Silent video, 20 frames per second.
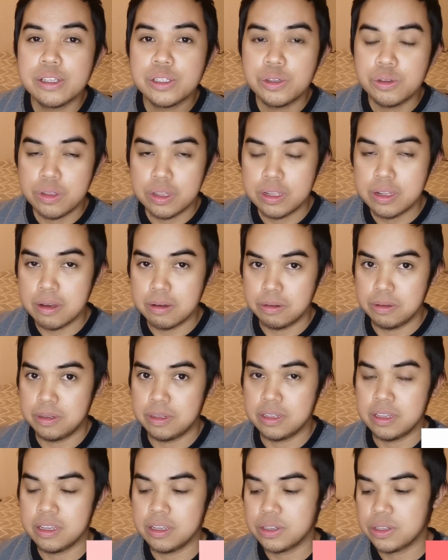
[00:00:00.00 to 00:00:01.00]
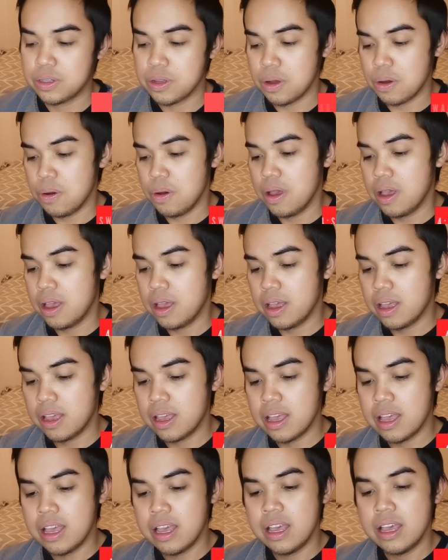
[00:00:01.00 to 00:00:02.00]
let's do the nose. So
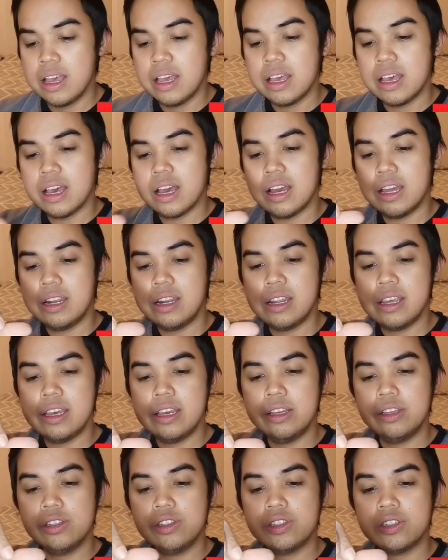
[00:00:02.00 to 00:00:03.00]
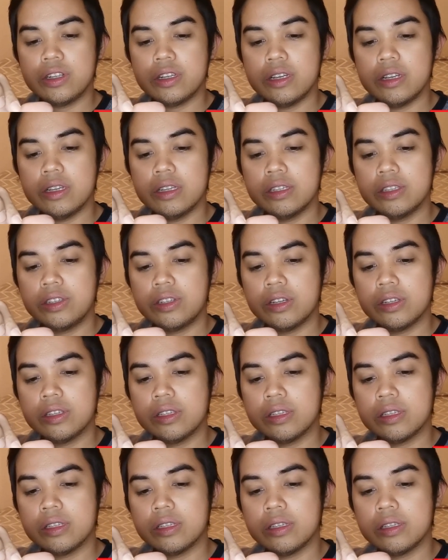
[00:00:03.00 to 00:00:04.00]
1 inch is
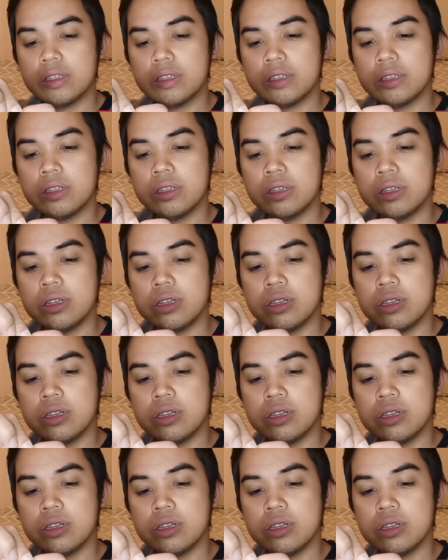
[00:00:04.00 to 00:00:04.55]
just